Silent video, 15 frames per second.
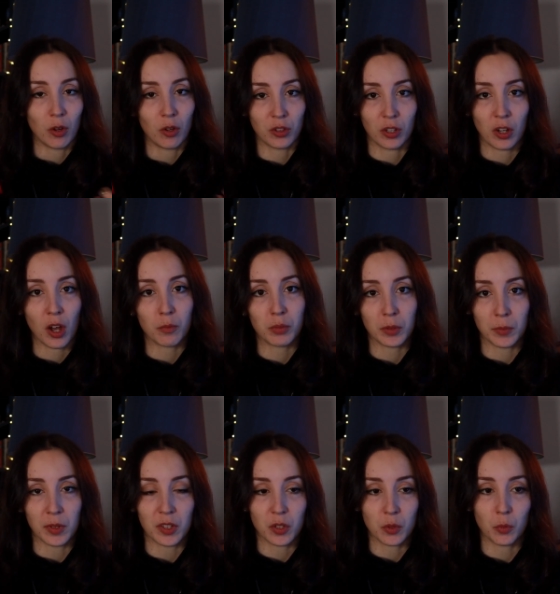all the
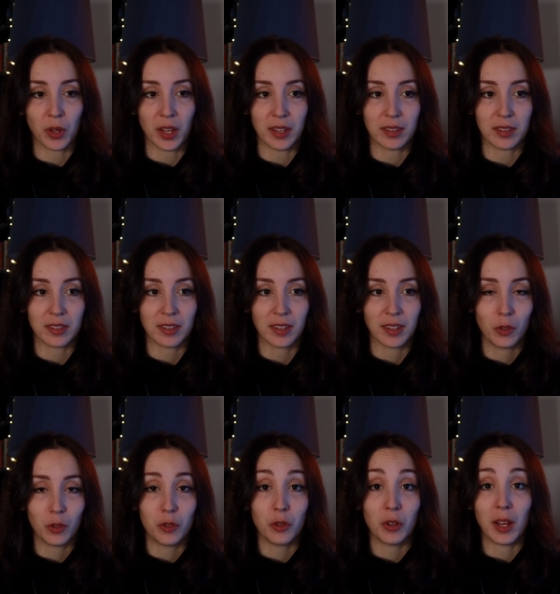compliments with
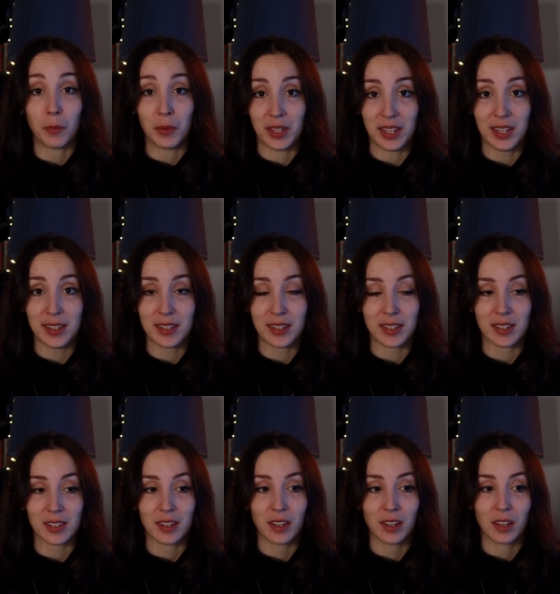que Dieu la bénisse,